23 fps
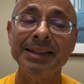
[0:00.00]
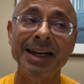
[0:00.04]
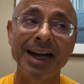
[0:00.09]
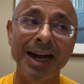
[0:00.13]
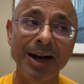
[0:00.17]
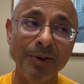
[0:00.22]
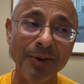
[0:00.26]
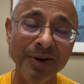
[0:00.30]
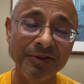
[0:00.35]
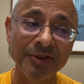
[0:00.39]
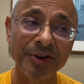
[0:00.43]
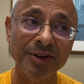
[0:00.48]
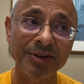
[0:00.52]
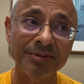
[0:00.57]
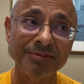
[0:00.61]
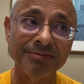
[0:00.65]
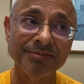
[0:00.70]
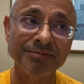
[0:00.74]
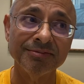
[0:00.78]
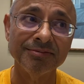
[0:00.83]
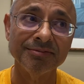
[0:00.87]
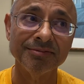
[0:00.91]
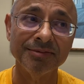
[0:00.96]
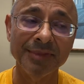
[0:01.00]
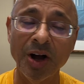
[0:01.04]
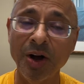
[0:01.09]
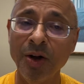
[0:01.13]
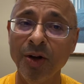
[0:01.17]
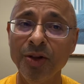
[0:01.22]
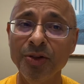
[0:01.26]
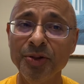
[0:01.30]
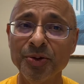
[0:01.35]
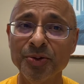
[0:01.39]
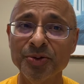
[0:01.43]
However,
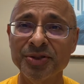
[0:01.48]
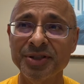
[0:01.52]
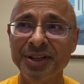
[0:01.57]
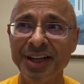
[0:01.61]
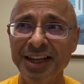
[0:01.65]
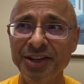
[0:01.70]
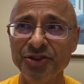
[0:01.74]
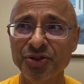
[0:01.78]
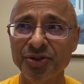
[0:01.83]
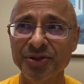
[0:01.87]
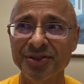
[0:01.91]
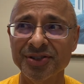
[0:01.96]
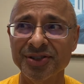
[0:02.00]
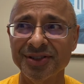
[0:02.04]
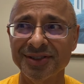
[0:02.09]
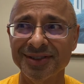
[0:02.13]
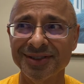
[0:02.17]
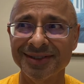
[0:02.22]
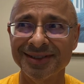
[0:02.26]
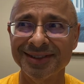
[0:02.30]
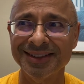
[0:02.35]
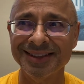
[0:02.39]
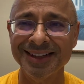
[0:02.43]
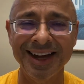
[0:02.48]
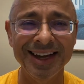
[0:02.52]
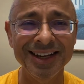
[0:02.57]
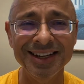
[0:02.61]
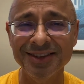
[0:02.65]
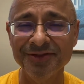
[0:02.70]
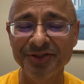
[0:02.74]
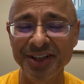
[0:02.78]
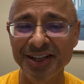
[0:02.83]
all those nations are kind of